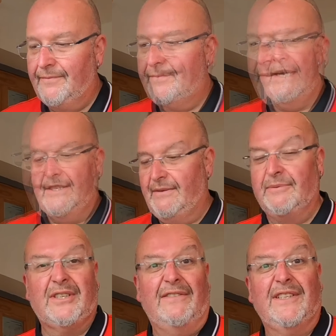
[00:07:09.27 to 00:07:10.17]
Okay, so I'm
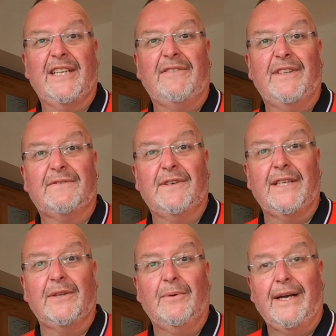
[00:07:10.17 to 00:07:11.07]
just going to have to leave this for a
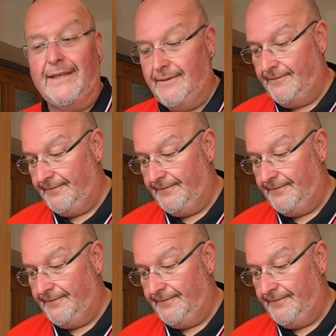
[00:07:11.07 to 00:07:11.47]
little while.